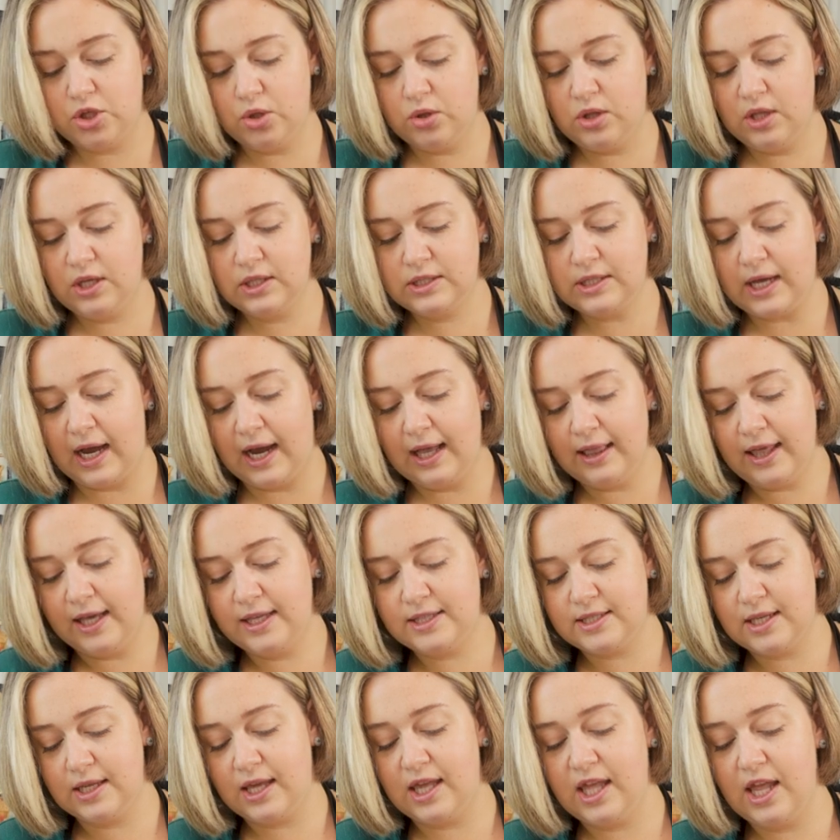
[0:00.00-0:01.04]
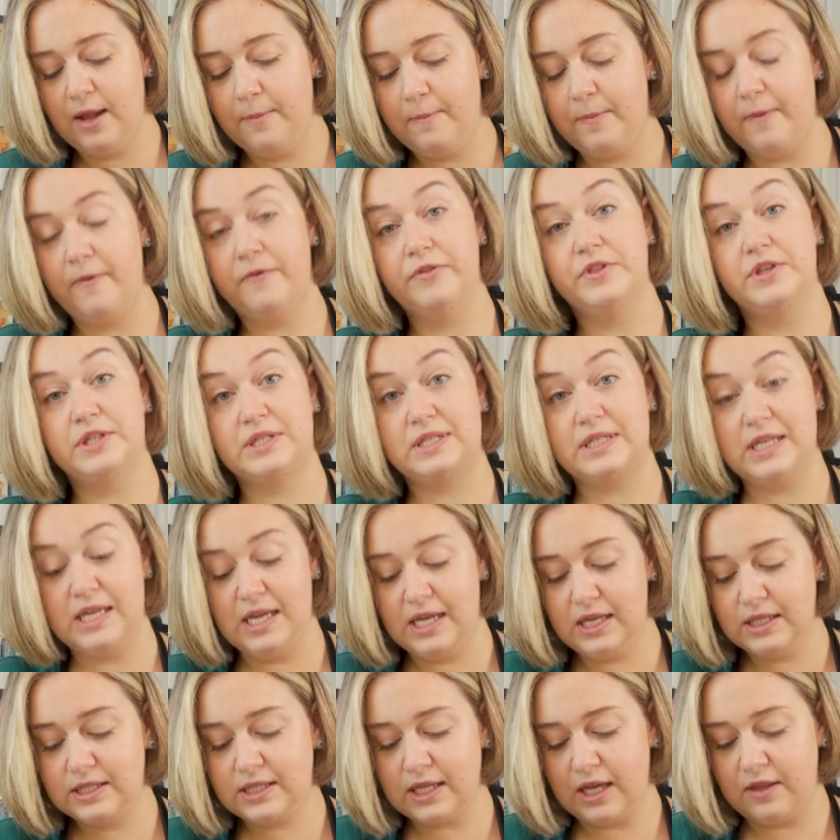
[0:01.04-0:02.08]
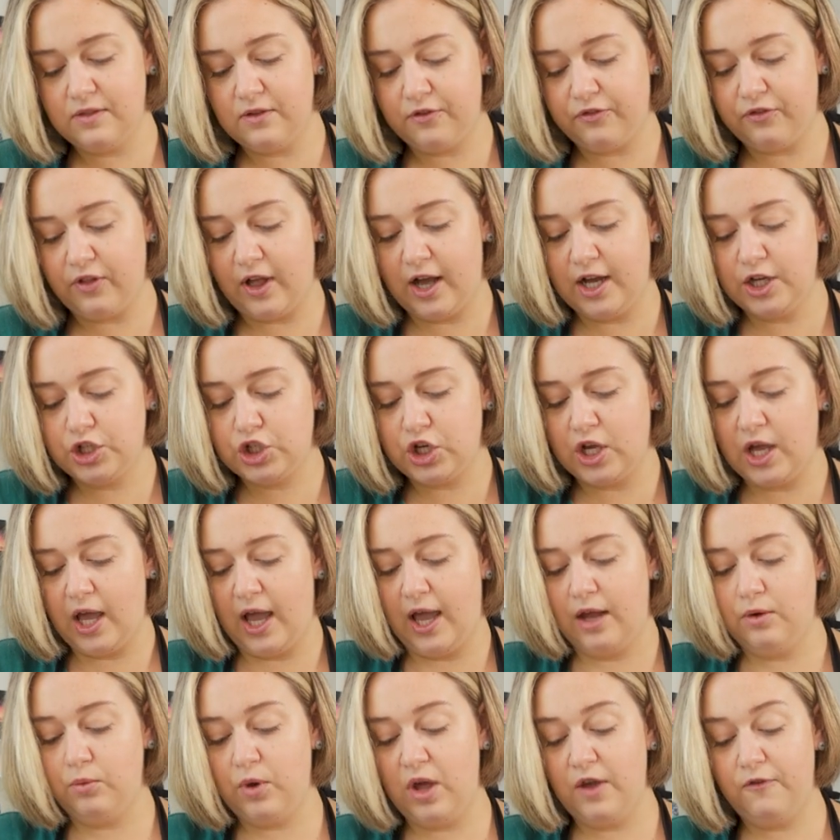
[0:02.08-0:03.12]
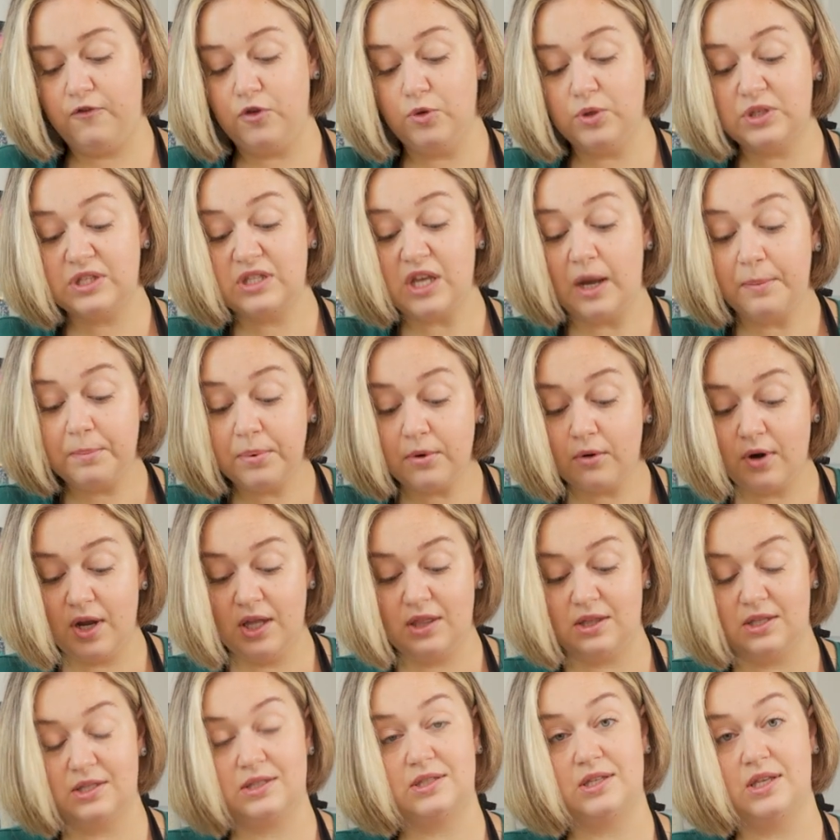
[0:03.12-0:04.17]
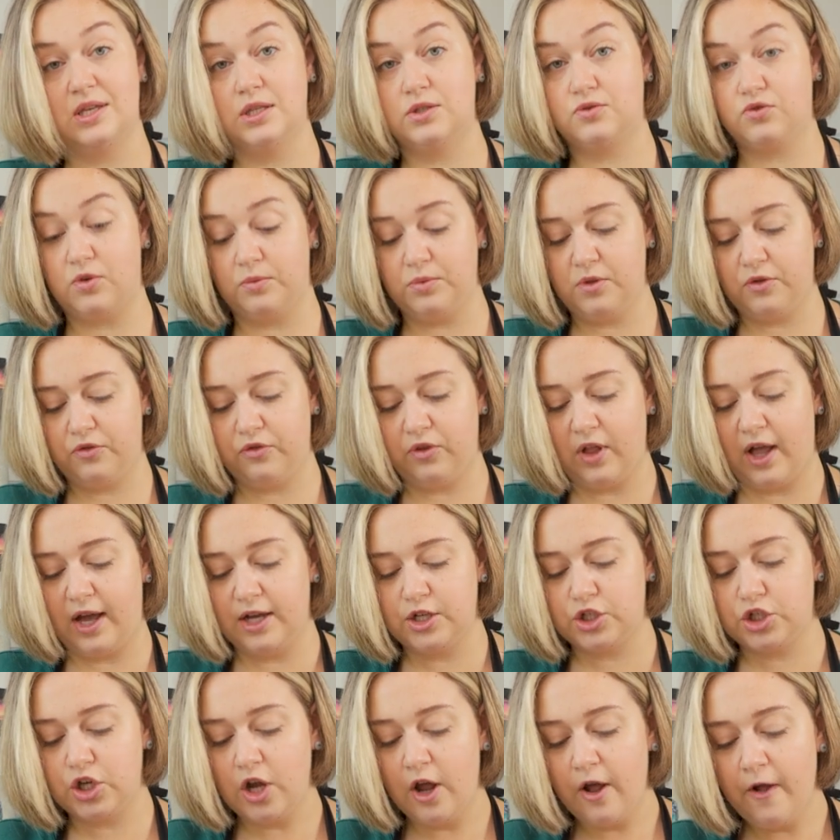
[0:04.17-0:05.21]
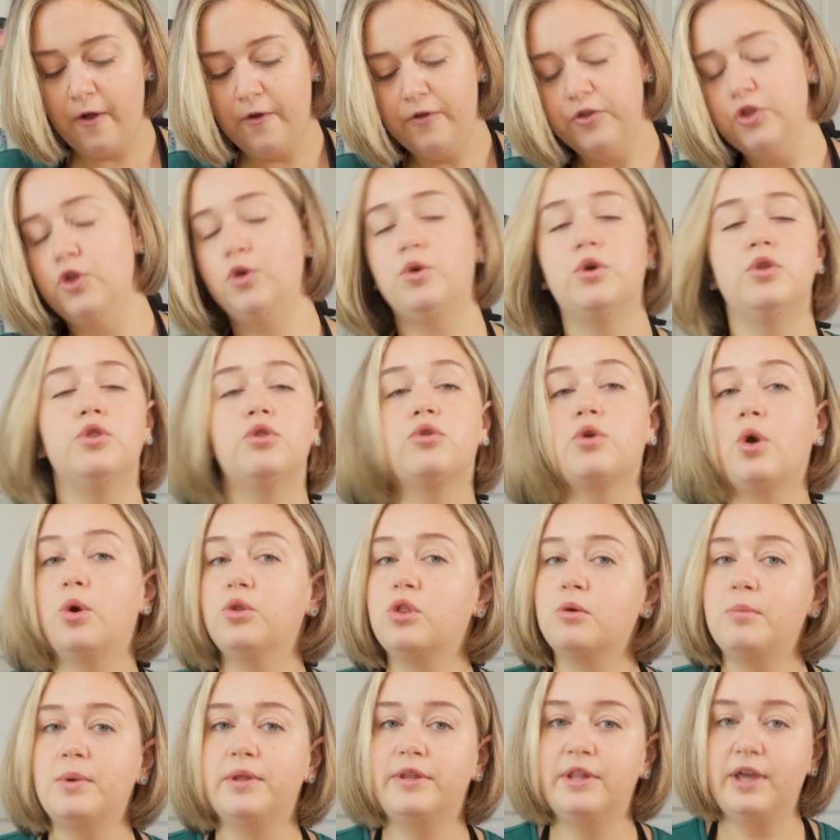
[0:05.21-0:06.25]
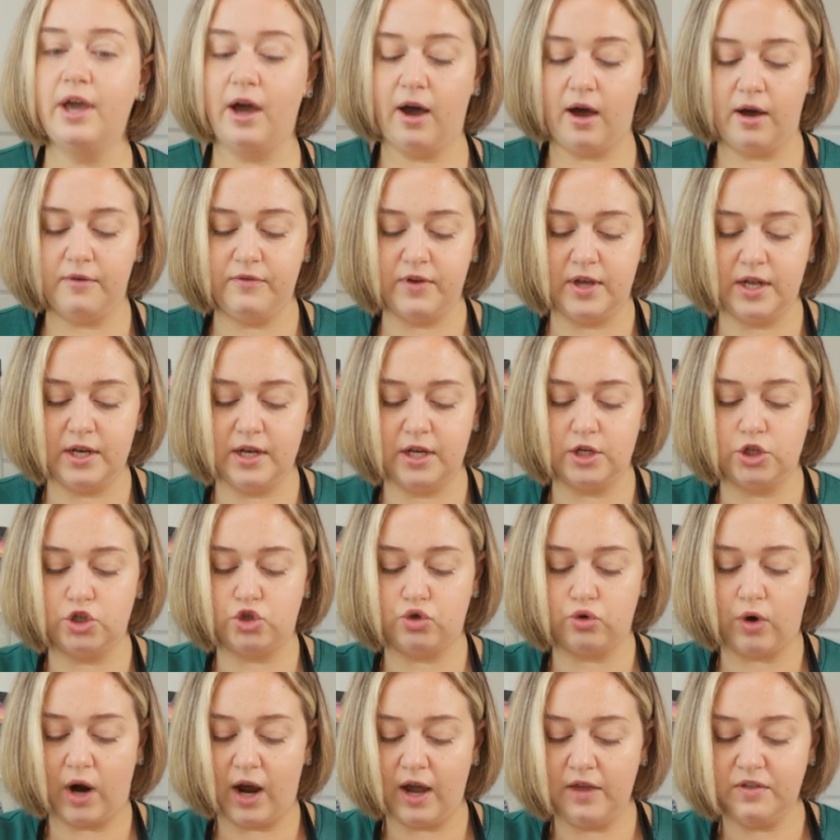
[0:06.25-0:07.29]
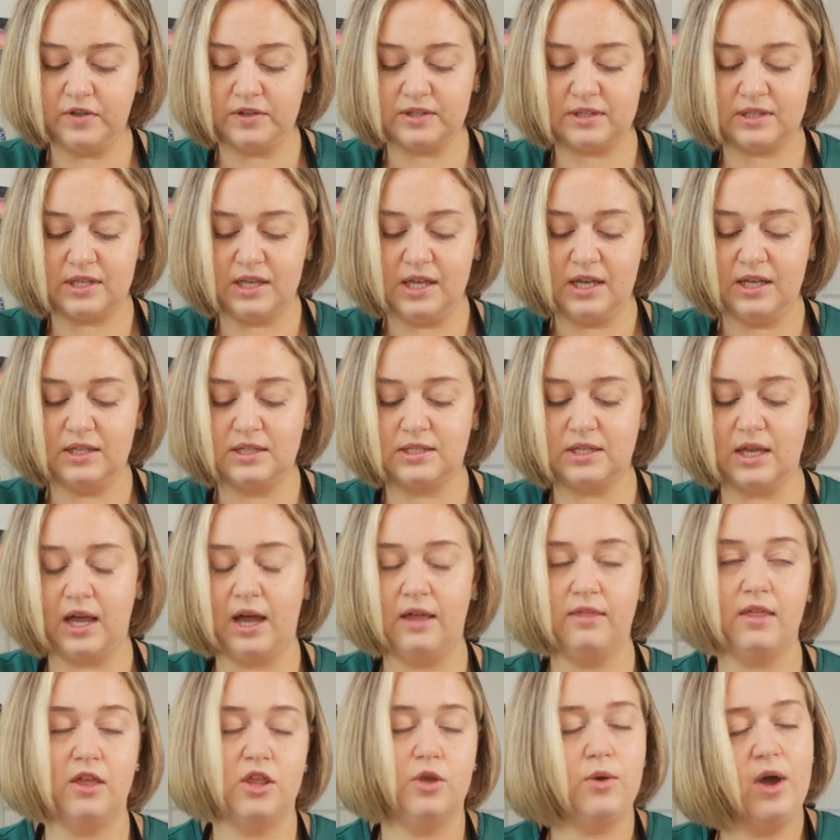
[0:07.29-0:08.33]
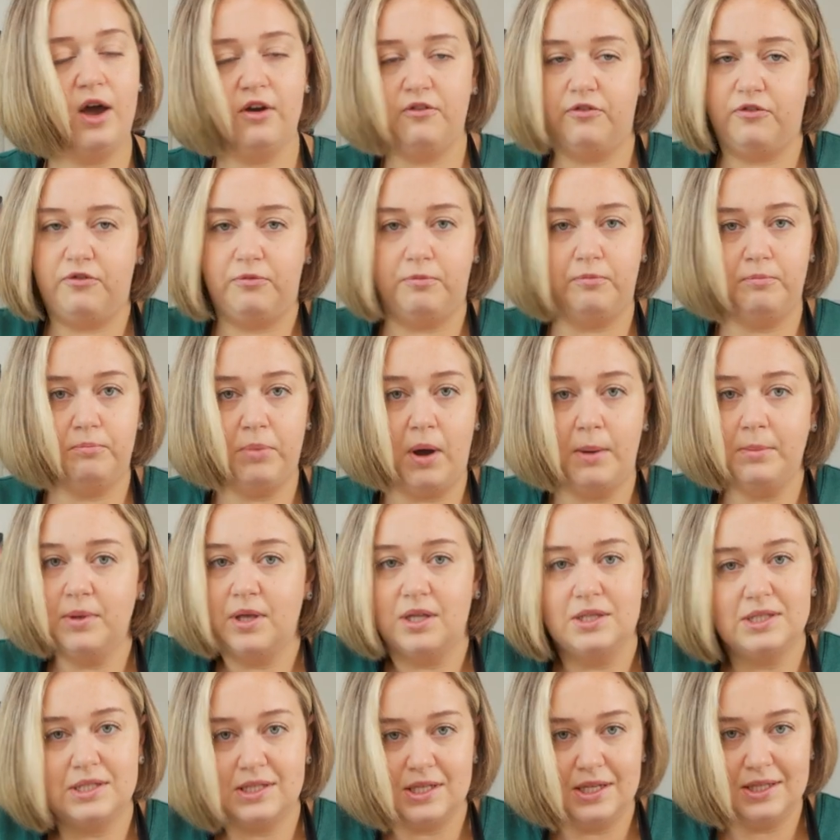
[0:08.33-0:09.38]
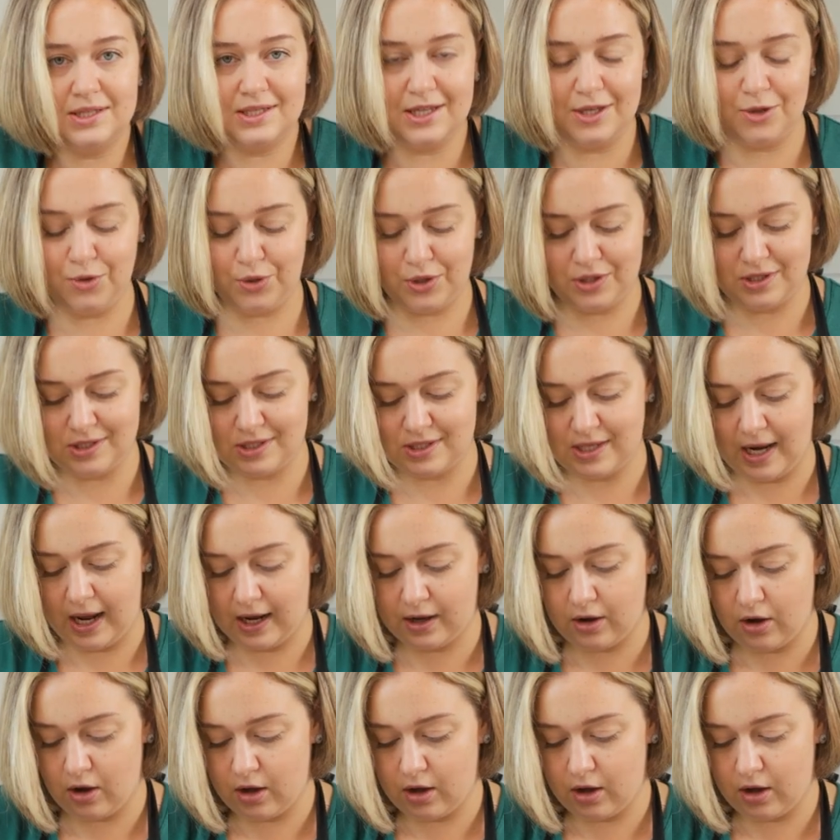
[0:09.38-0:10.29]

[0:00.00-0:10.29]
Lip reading: do this, I like to keep the seeds and the flesh, and if you separate the seeds from the flesh, you can throw them in the oven, dry the seeds, and then you have pumpkin seeds that you can snack